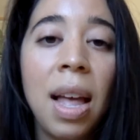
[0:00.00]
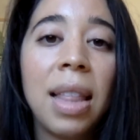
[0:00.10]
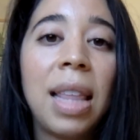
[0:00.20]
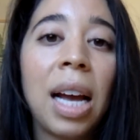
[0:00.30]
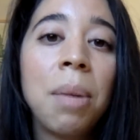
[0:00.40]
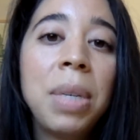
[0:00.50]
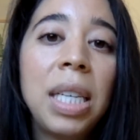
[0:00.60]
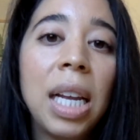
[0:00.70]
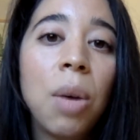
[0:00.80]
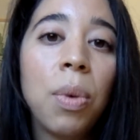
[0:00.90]
That can be
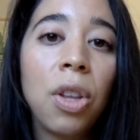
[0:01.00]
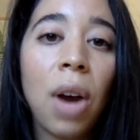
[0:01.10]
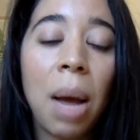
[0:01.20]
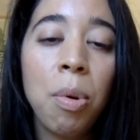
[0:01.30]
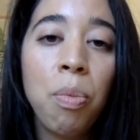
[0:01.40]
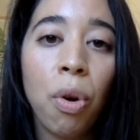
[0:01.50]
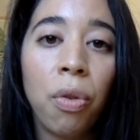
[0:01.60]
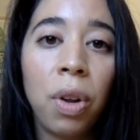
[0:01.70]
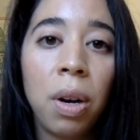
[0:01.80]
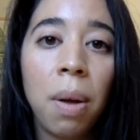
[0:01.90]
taken with your
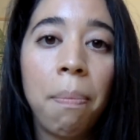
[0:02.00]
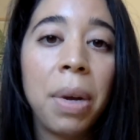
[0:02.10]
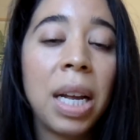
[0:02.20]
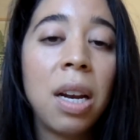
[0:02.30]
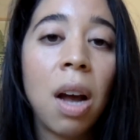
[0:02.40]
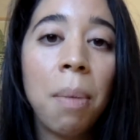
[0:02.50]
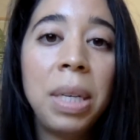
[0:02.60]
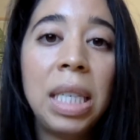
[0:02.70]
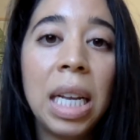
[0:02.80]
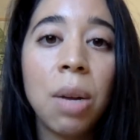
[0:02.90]
ibuprofen, but cannot be
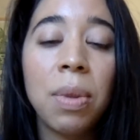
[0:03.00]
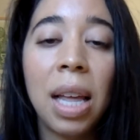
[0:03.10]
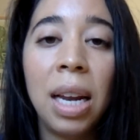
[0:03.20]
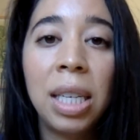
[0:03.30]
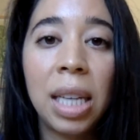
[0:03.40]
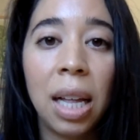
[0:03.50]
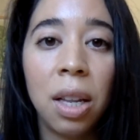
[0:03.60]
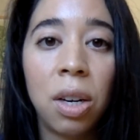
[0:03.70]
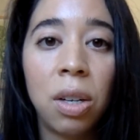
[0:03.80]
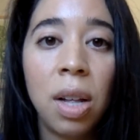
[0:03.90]
taken with any
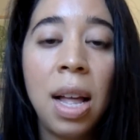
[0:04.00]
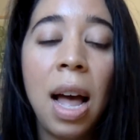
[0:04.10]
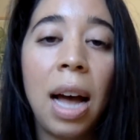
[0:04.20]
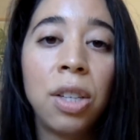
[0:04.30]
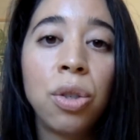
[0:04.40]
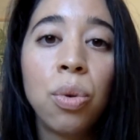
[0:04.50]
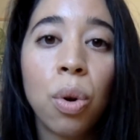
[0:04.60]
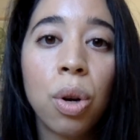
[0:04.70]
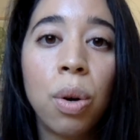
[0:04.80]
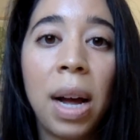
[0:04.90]
Tylenol, as your
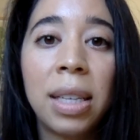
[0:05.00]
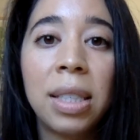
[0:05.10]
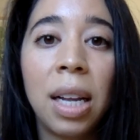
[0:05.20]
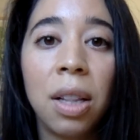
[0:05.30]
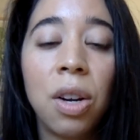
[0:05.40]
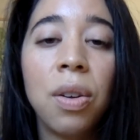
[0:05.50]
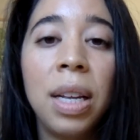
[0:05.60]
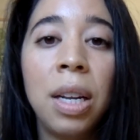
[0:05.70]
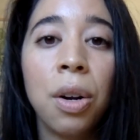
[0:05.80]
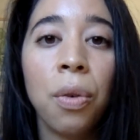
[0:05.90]
Norco has Tylenol in
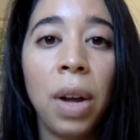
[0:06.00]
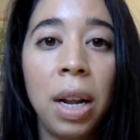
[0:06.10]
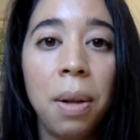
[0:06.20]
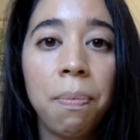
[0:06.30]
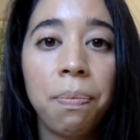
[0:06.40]
it already.